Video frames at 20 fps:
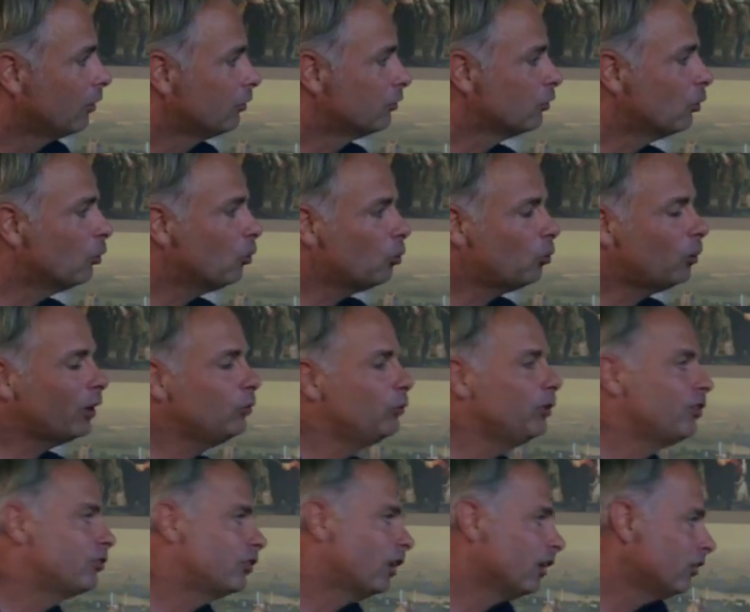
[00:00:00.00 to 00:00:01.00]
So when
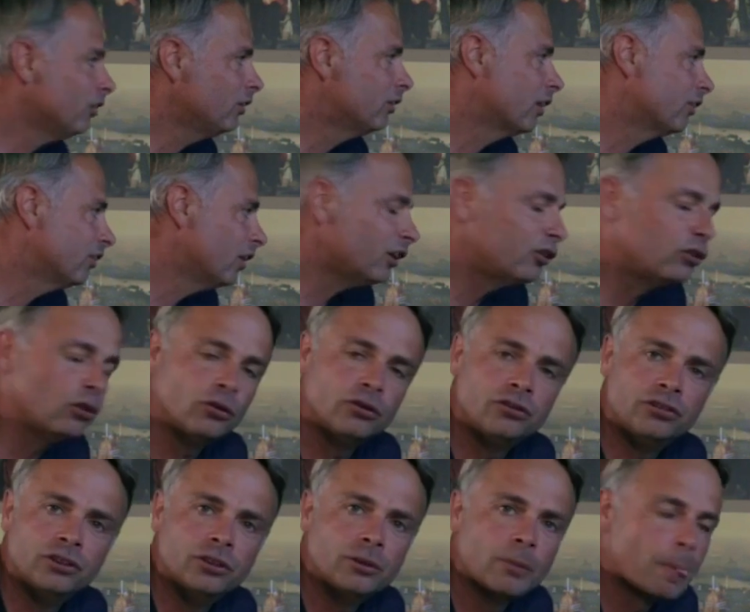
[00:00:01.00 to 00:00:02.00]
we started that
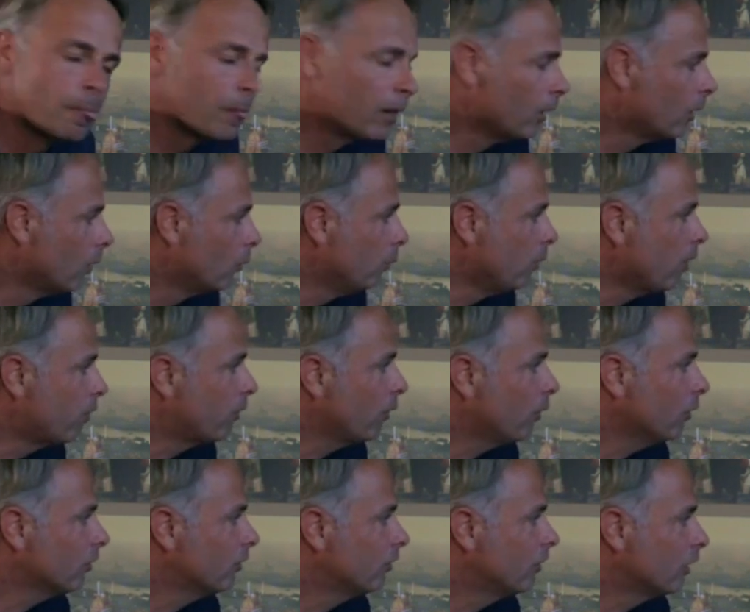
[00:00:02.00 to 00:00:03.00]
technology, we
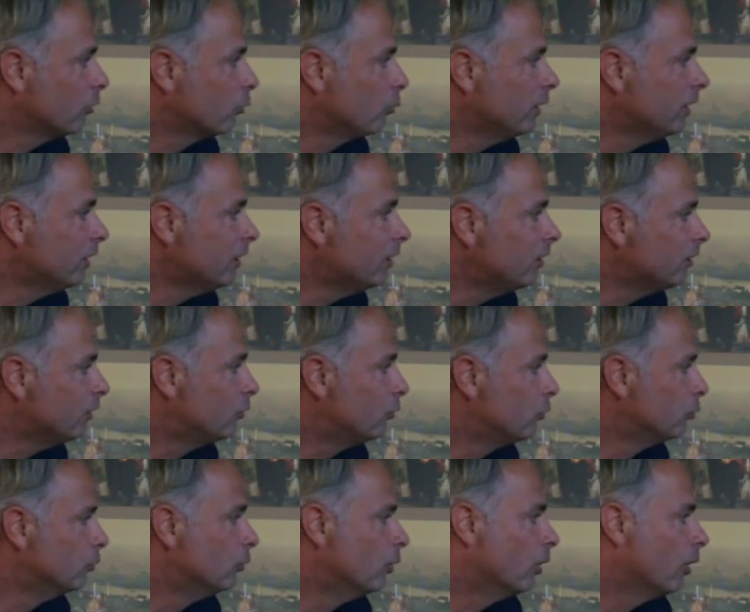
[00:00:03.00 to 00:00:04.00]
thought that we needed
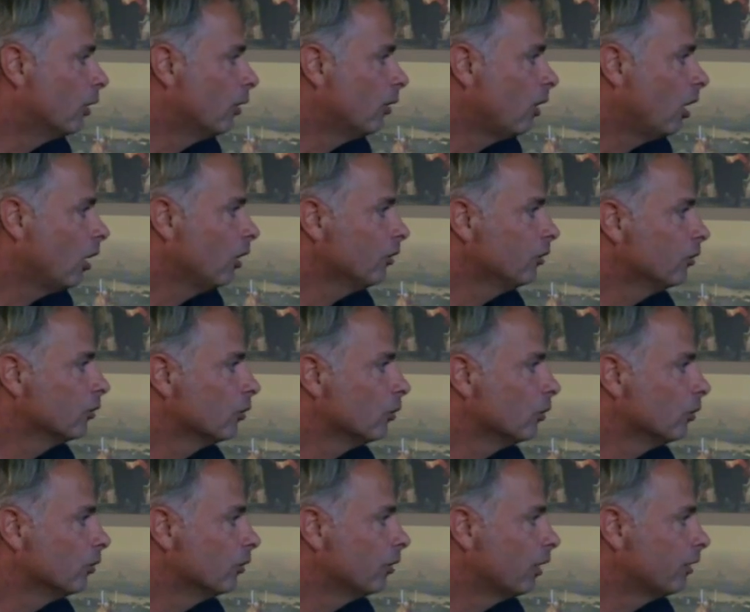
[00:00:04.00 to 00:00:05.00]
to
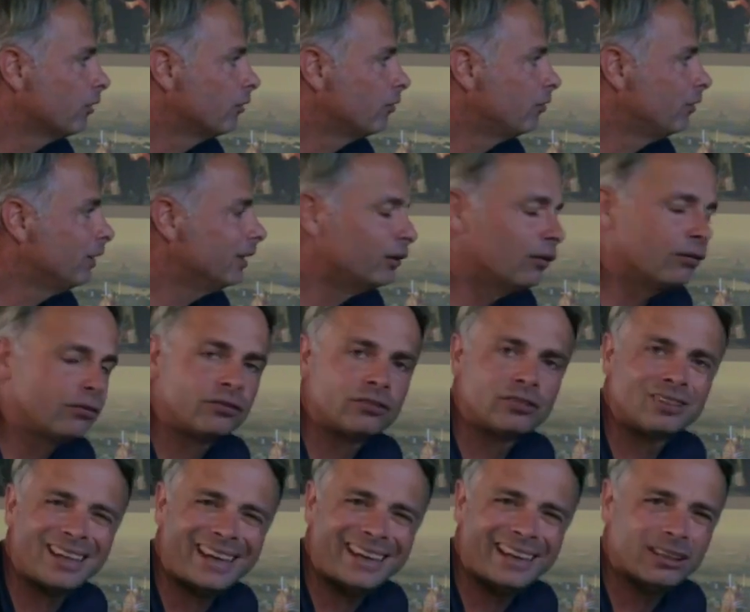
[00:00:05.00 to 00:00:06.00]
handle that feeling of
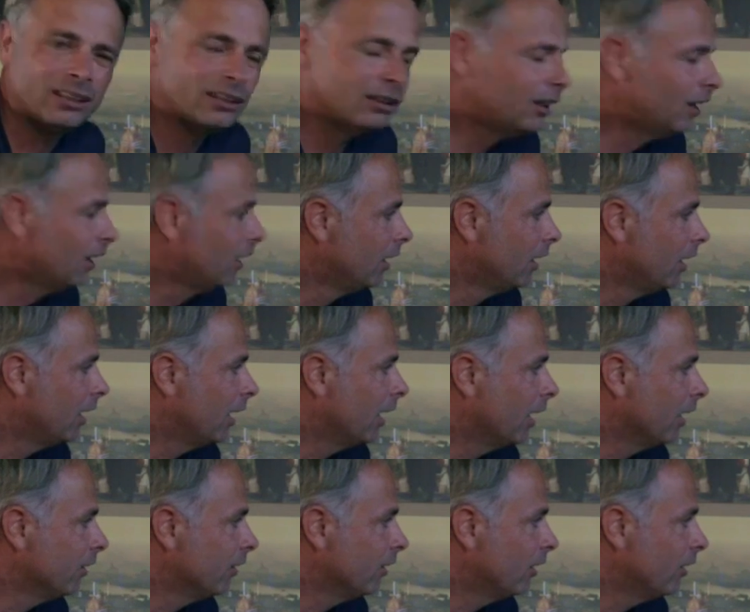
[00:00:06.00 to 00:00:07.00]
scale
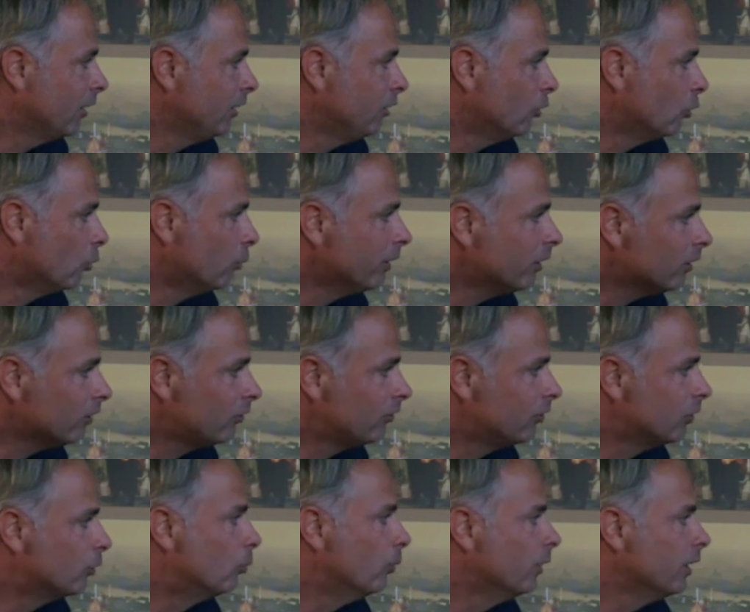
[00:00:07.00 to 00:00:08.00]
and in a
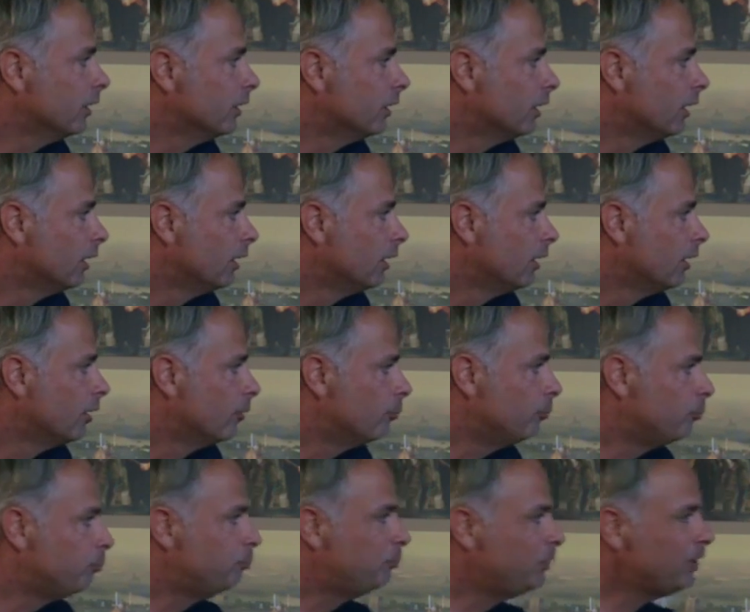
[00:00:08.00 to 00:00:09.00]
realistic way.
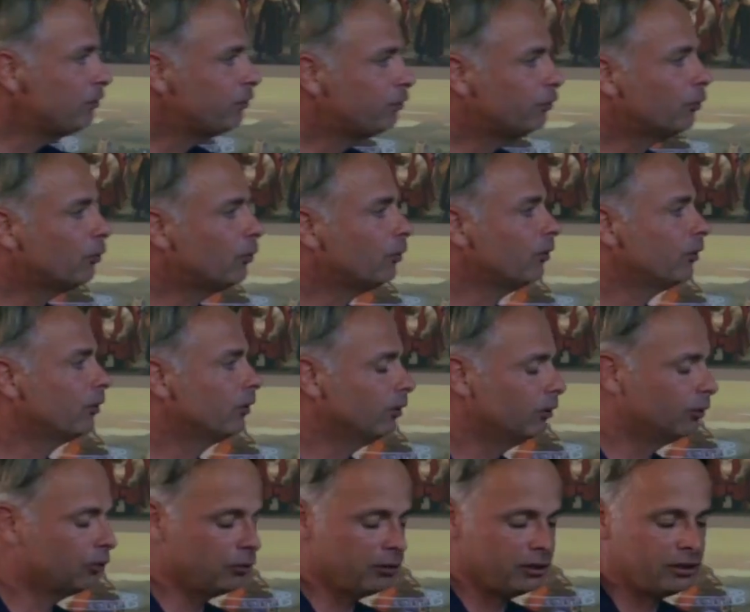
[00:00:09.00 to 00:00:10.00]

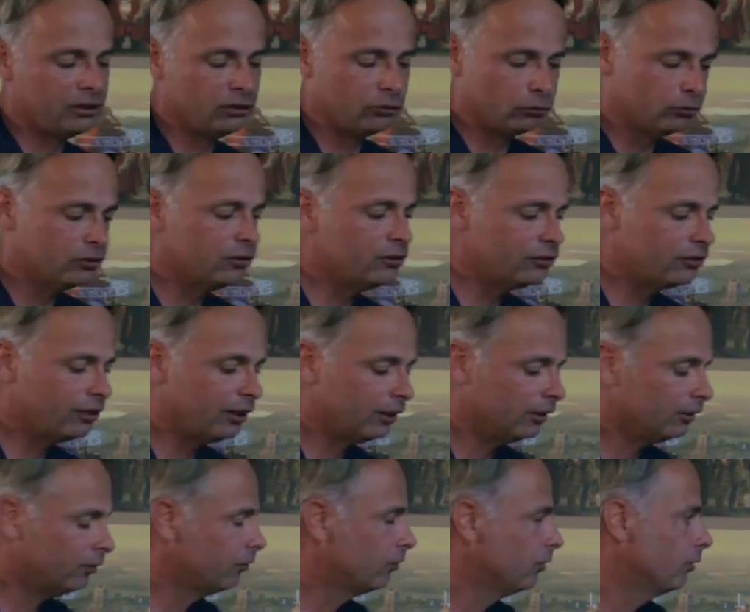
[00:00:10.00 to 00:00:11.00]
Before going into
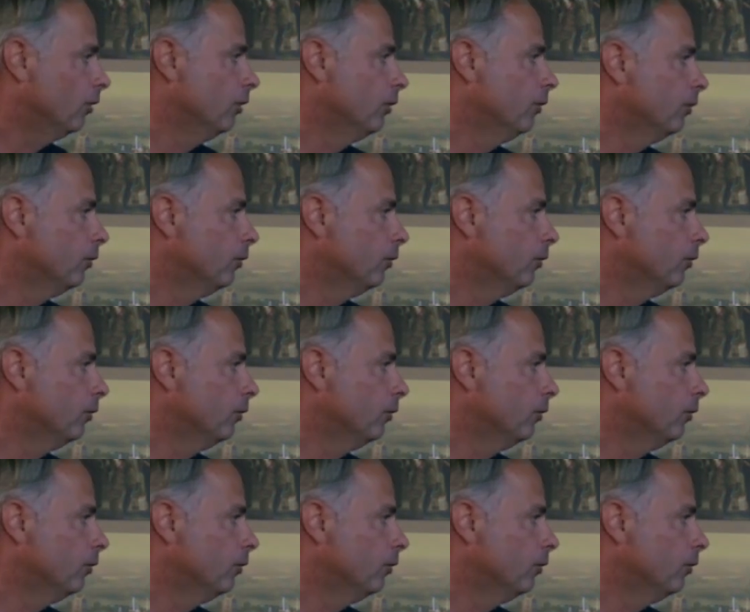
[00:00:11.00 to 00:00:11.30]
details,